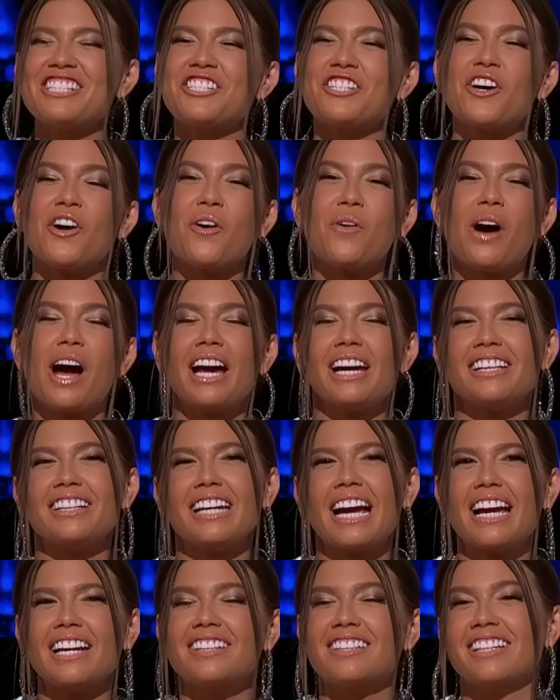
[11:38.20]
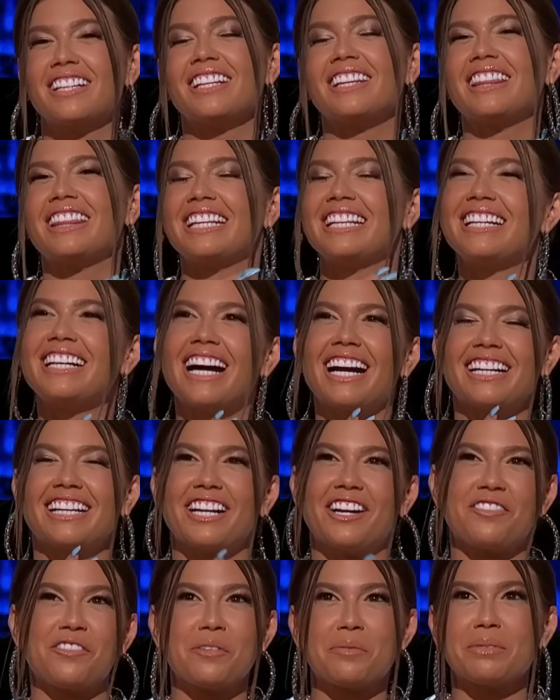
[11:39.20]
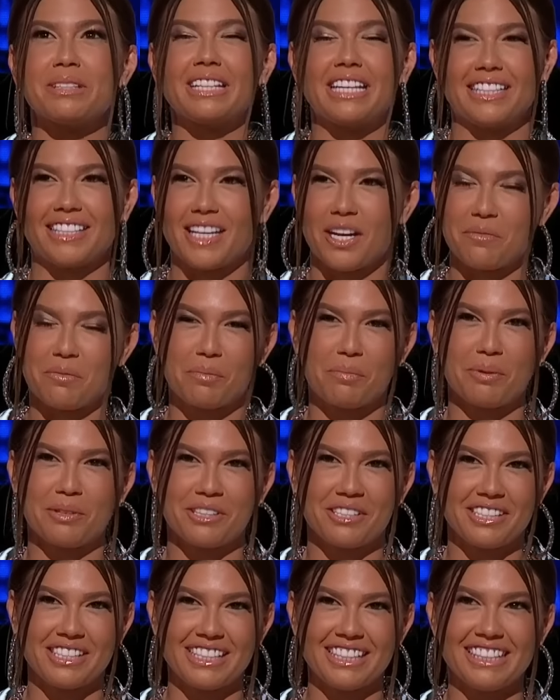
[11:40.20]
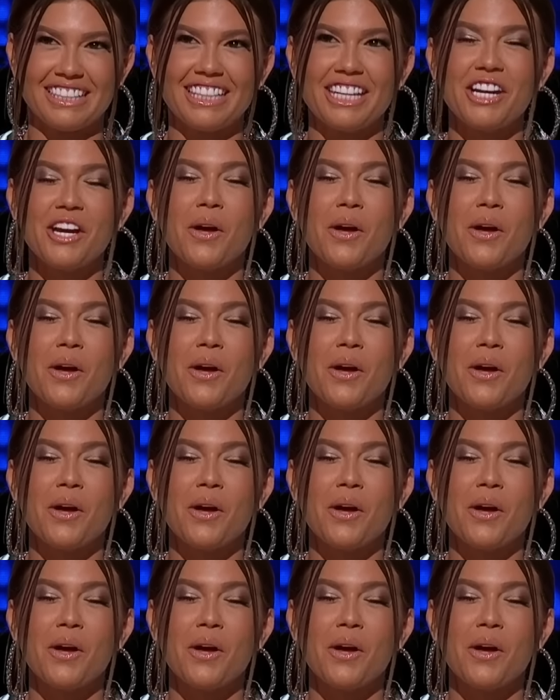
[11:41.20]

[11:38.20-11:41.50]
So I, I didn't think I'd ever be that type of person.